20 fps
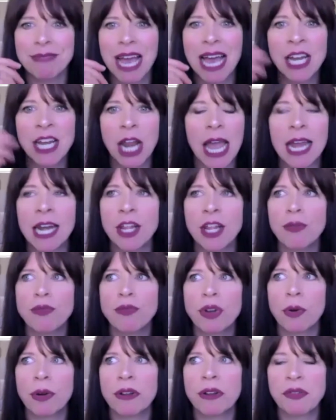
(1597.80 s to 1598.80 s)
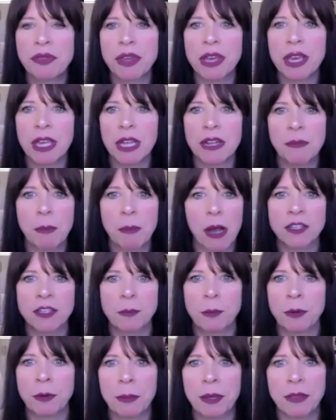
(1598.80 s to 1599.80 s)
And you don't even think it's
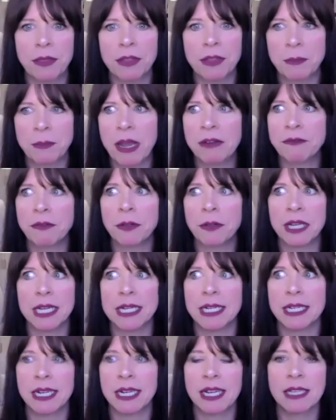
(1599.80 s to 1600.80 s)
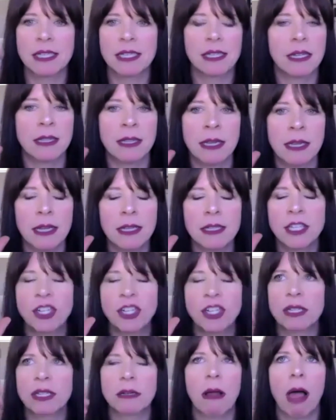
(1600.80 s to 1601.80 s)
possible to be this painful, and it is. And it's
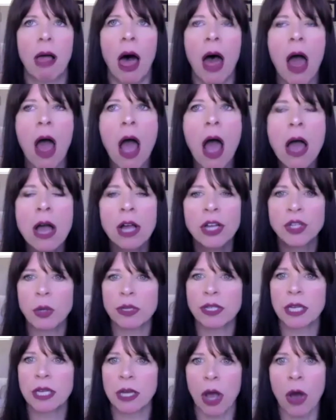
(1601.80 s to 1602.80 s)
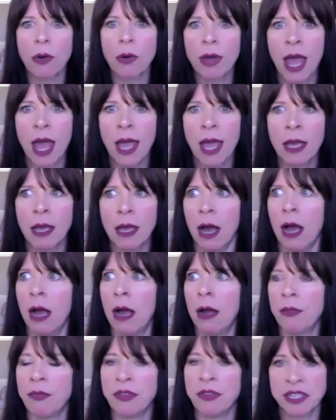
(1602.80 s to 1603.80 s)
just, So I was like, okay,
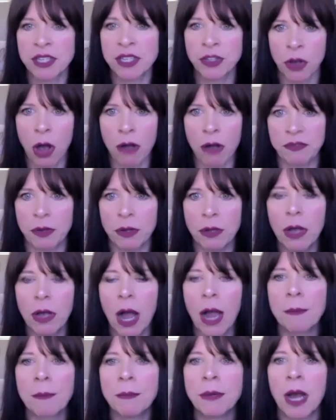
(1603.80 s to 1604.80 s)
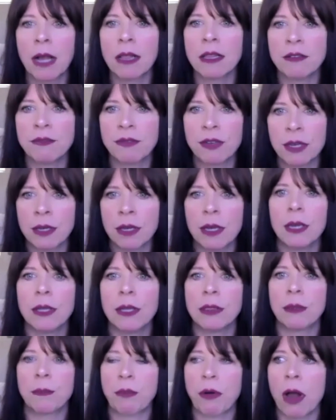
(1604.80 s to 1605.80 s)
this is awful. I'm not living
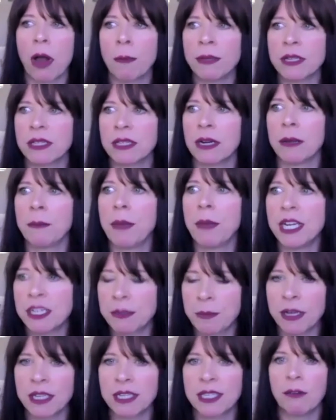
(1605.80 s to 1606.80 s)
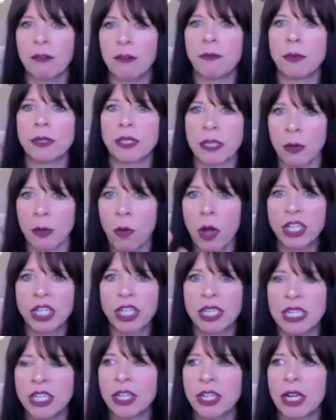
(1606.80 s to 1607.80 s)
in the promise that I made to myself once I
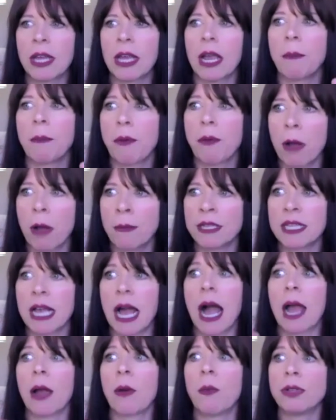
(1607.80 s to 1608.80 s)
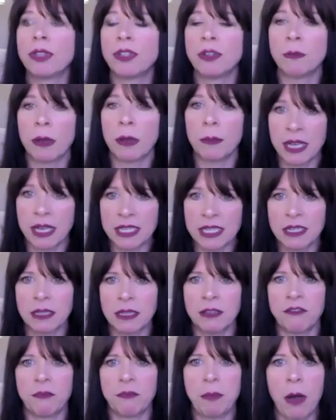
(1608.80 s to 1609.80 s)
watched TJ. Like, I promise I will do my best to
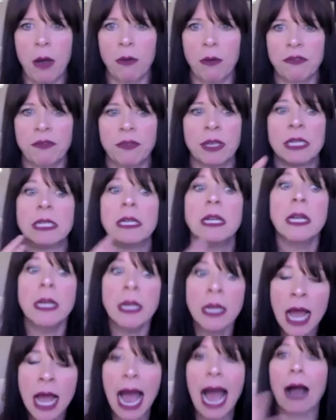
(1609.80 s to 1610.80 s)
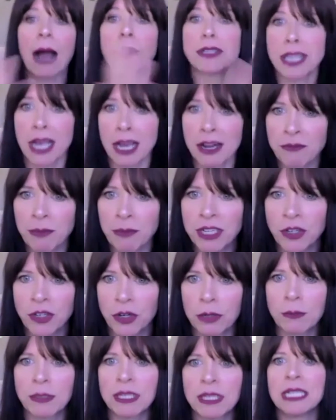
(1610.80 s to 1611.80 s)
live powerfully outside of my
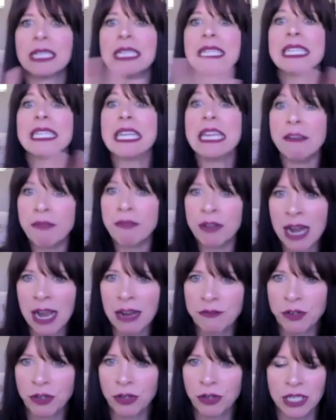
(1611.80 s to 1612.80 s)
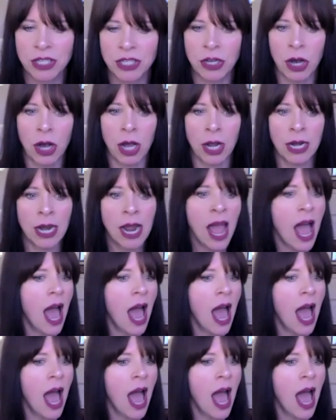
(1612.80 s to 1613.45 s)
circumstances, even after he's gone.